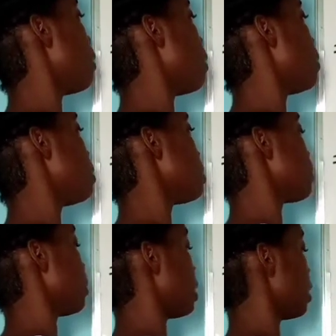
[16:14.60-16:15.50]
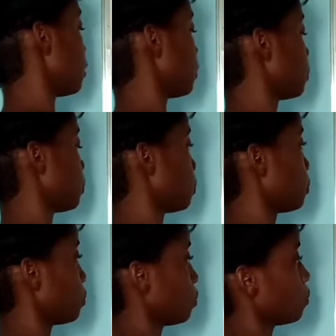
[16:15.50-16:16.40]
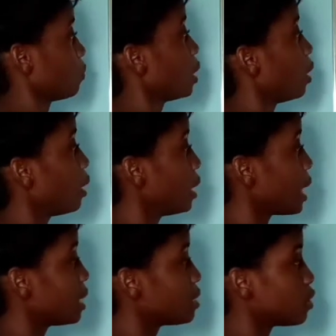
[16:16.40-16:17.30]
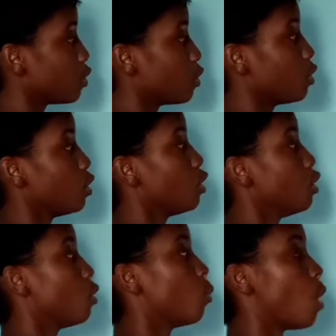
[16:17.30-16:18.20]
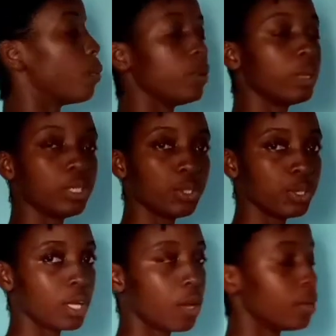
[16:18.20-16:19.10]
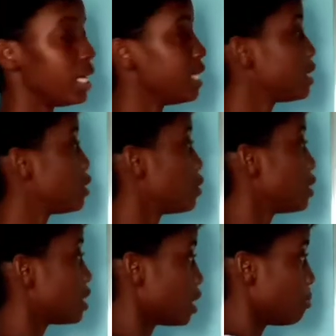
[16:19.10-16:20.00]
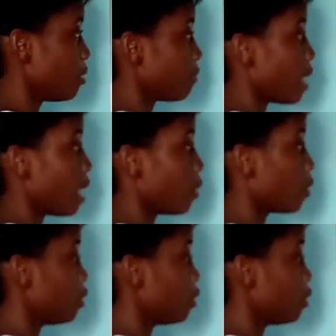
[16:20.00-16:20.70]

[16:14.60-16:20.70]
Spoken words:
all squared. All right. And so what we will do now is to simplify our